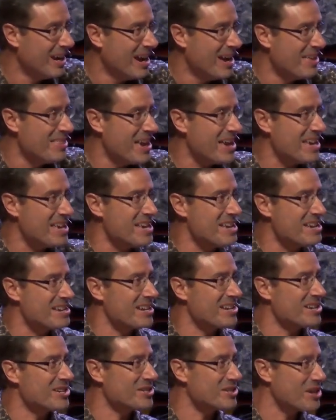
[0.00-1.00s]
that he
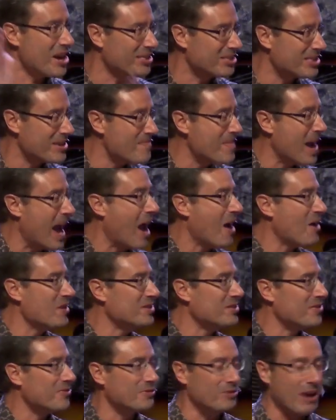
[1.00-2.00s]
can shut the mouths
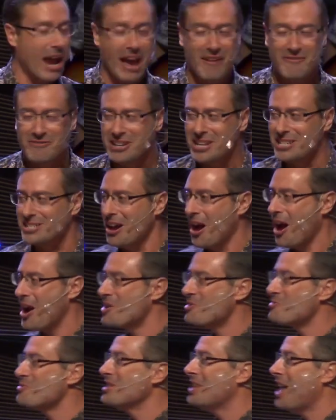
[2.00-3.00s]
of ravenous,
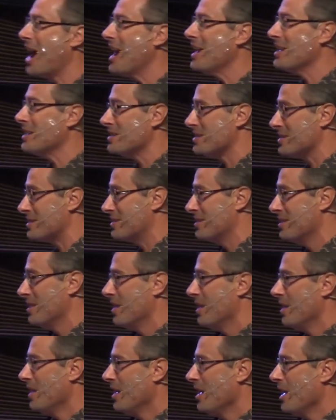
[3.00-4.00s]
hungry lions.
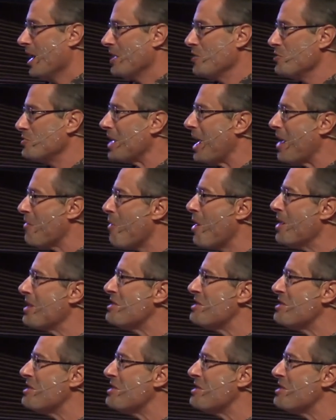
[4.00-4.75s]
You say, I want to